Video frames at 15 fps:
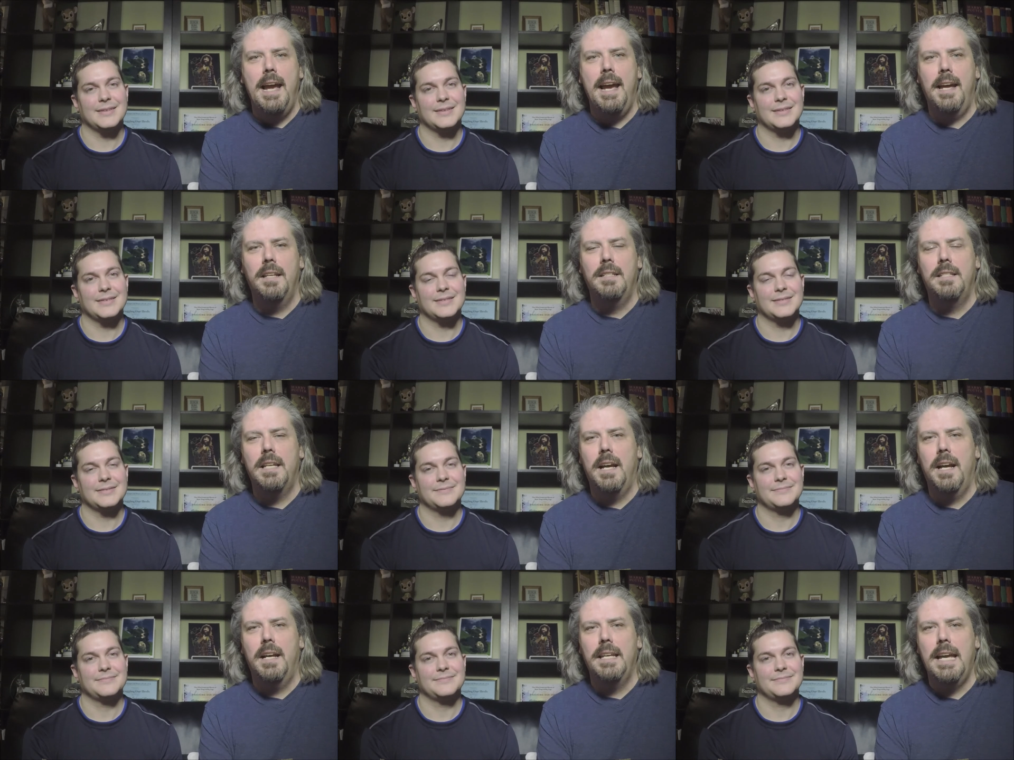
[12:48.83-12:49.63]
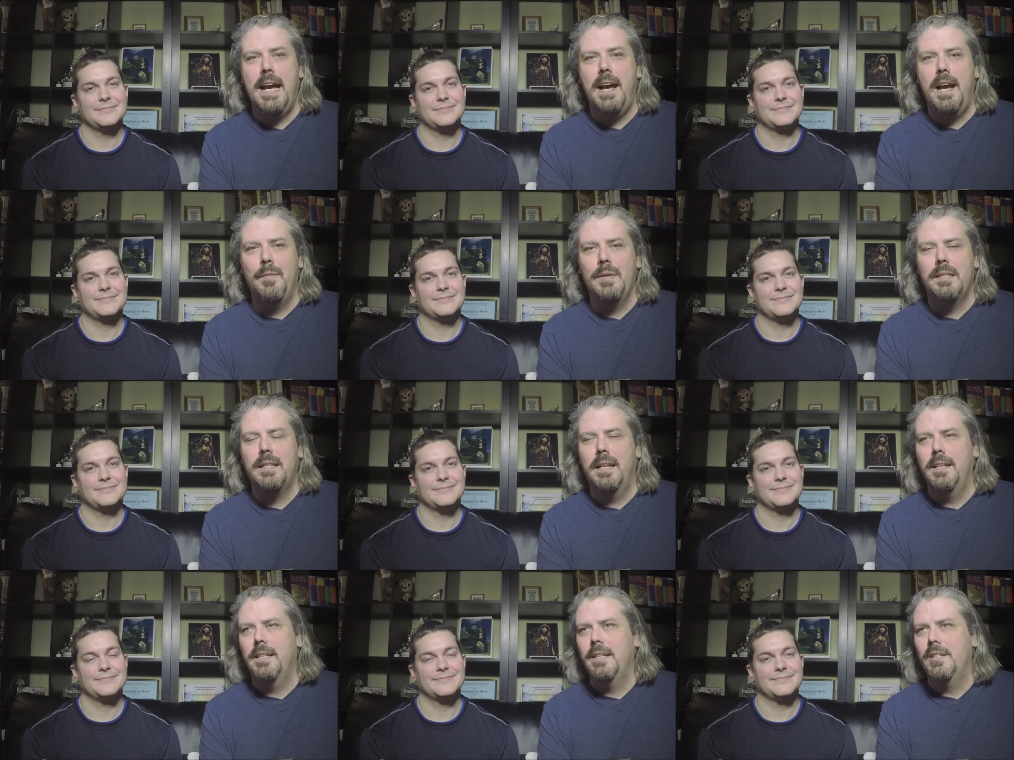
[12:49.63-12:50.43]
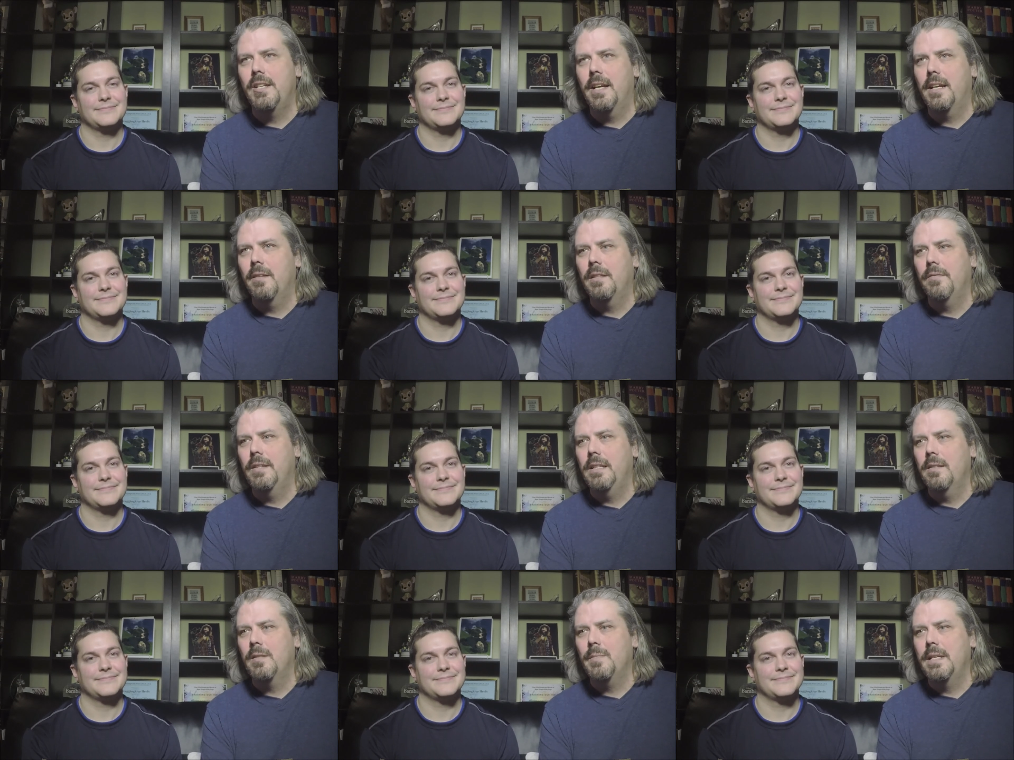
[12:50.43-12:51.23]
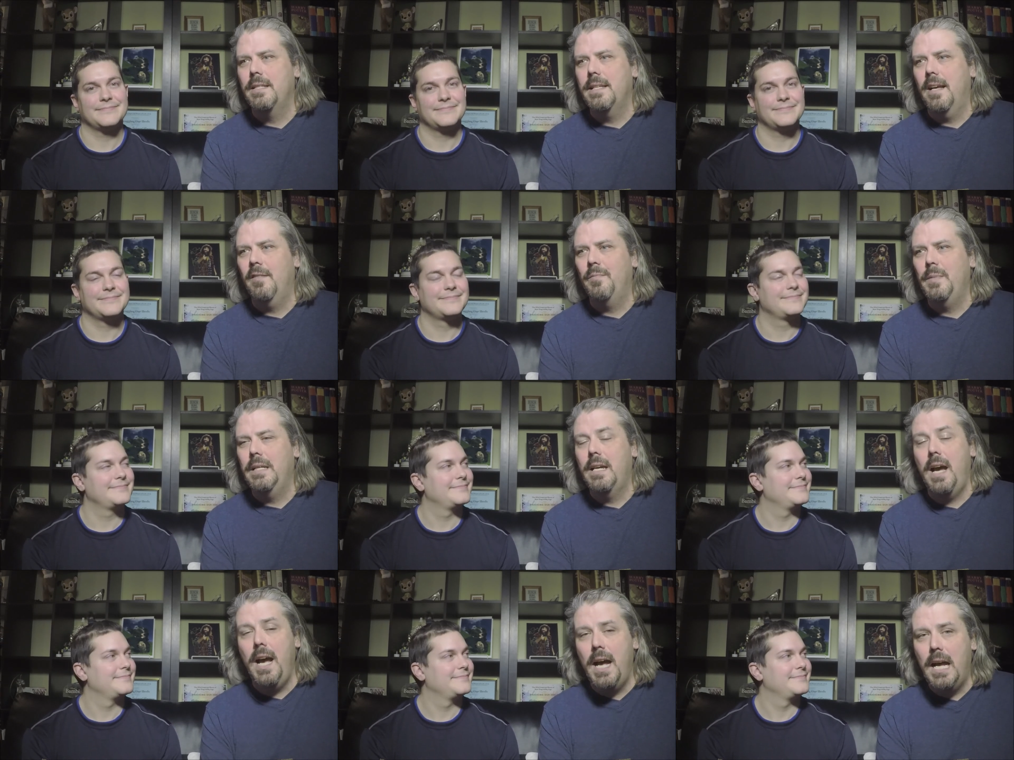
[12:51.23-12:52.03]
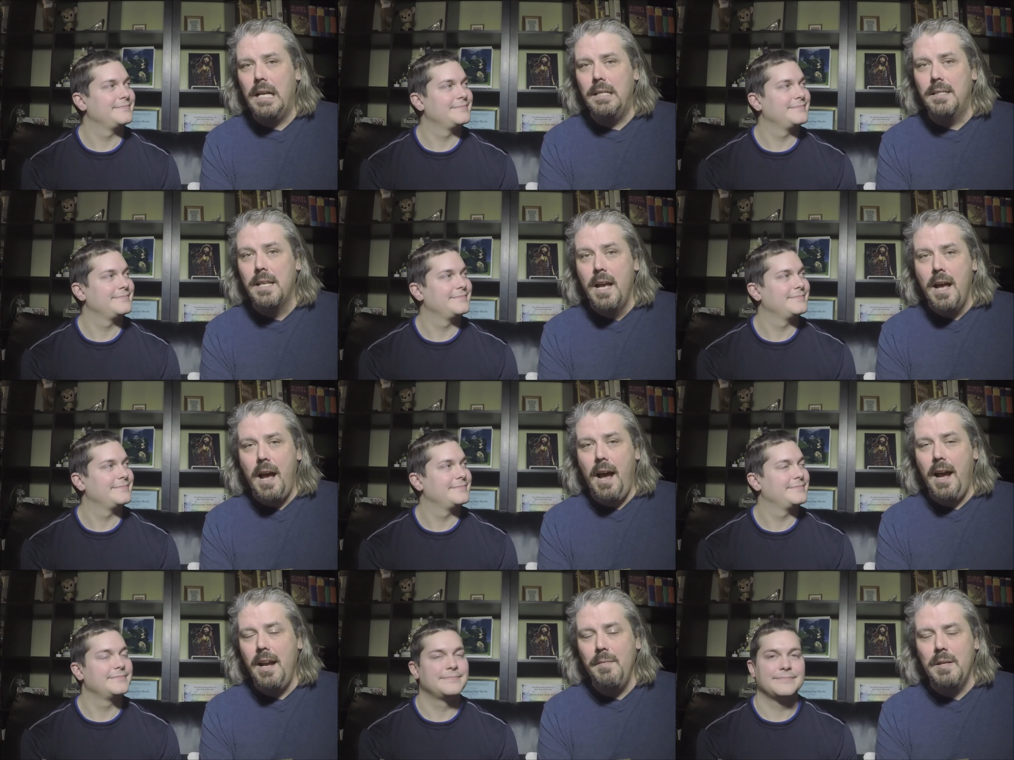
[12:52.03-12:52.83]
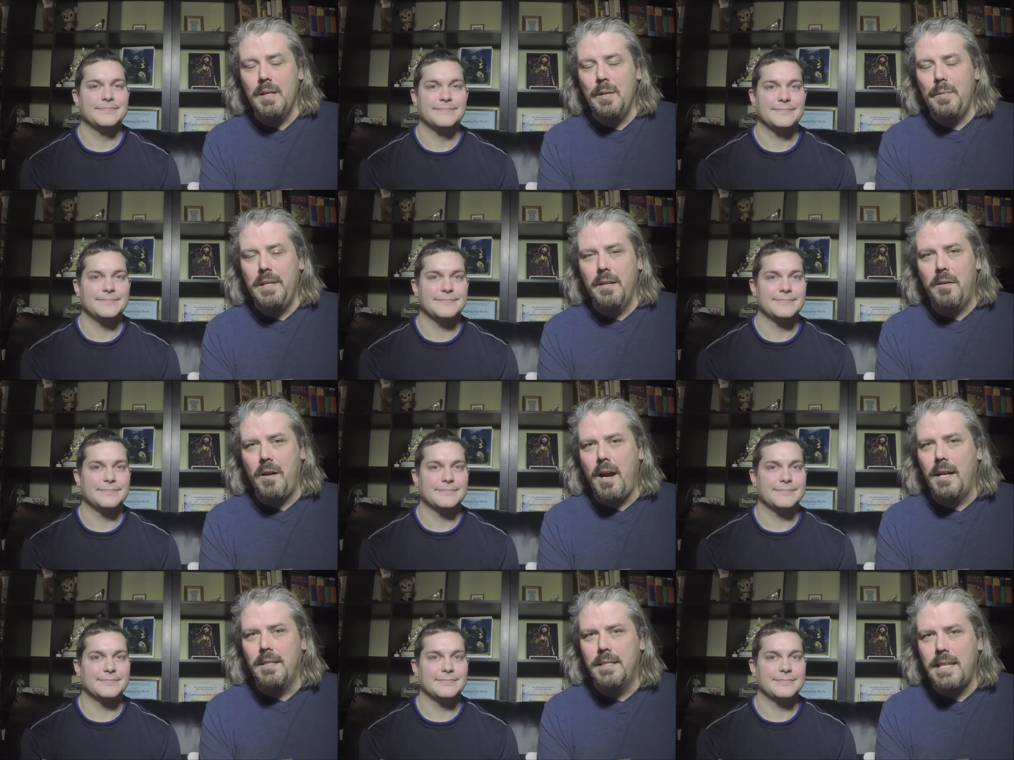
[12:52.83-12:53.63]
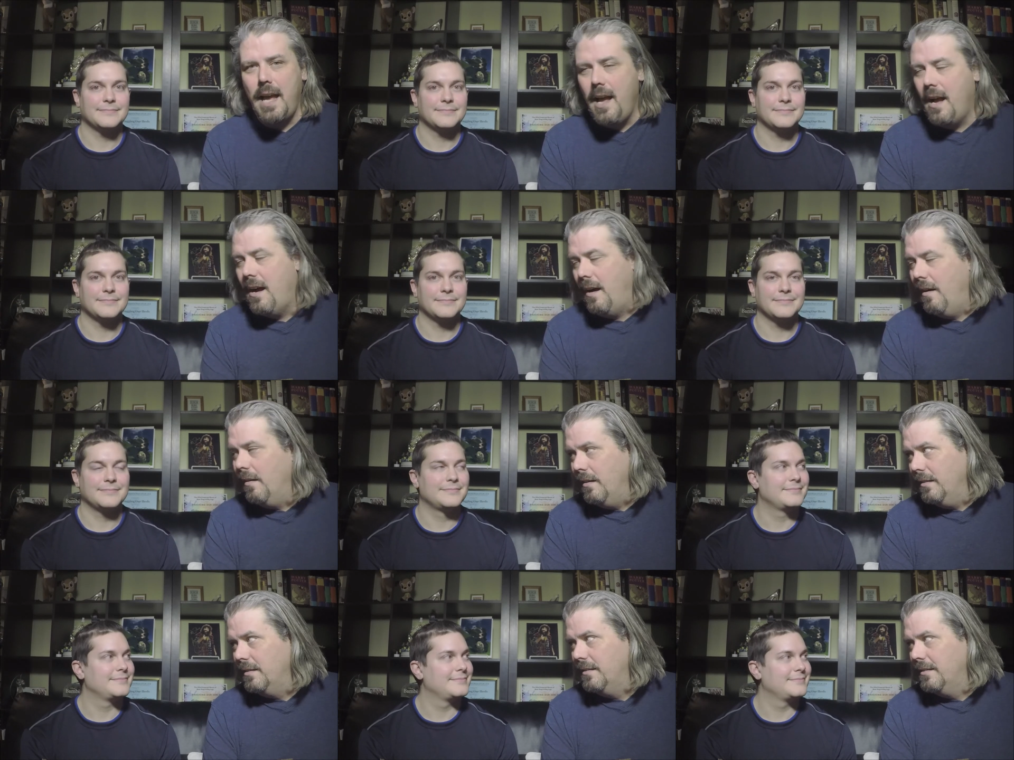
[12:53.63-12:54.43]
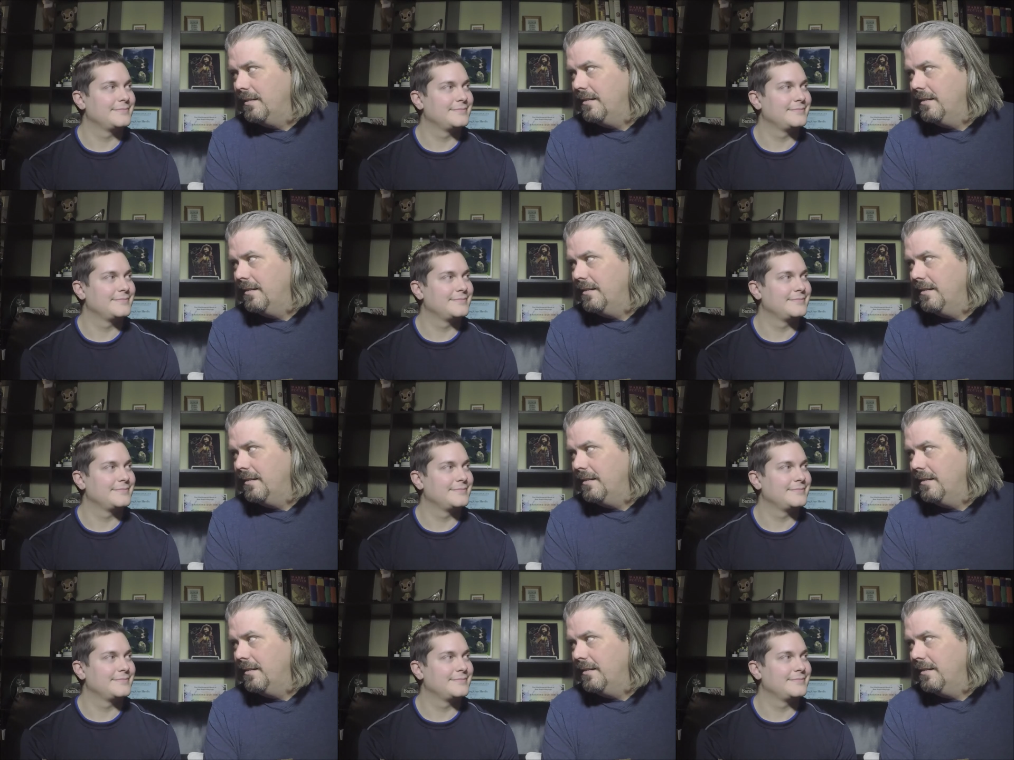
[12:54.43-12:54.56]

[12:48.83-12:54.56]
Speaker 1: And yeah, I'm excited to check out the videos myself, because I'm going to be across town